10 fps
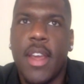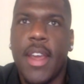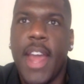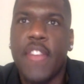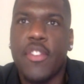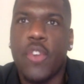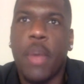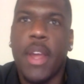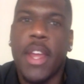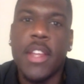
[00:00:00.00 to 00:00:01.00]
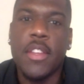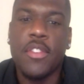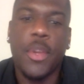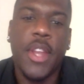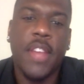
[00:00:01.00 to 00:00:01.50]
and I actually tore my Achilles
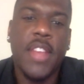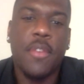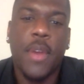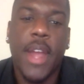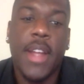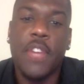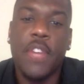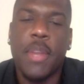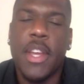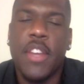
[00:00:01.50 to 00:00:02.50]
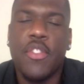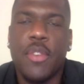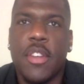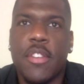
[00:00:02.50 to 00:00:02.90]
3 days after I got cleared from that injury.